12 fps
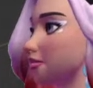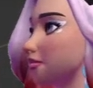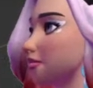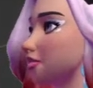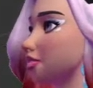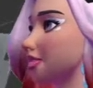
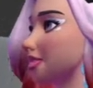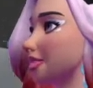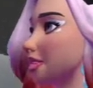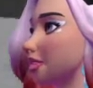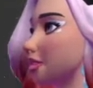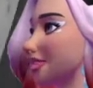actually
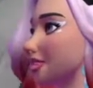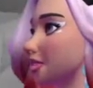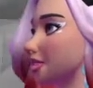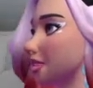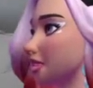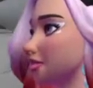curl around the
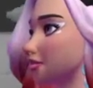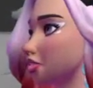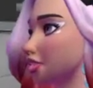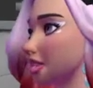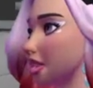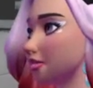object, which
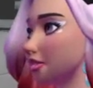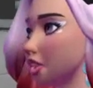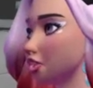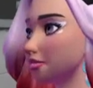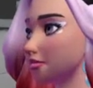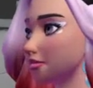is not
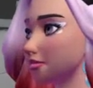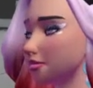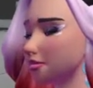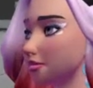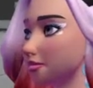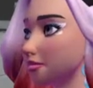always.
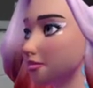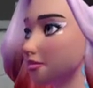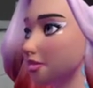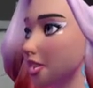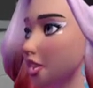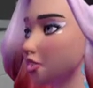
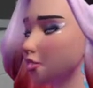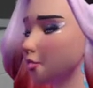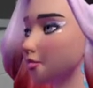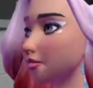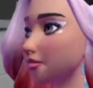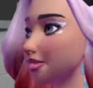Oh, that's cool.
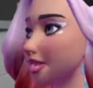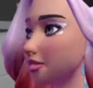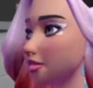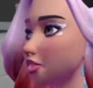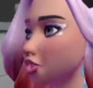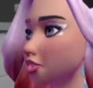Okay,
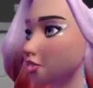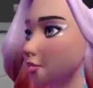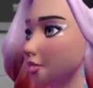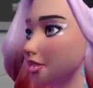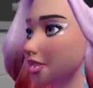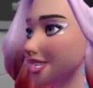that's now
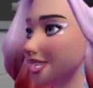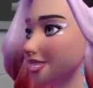working.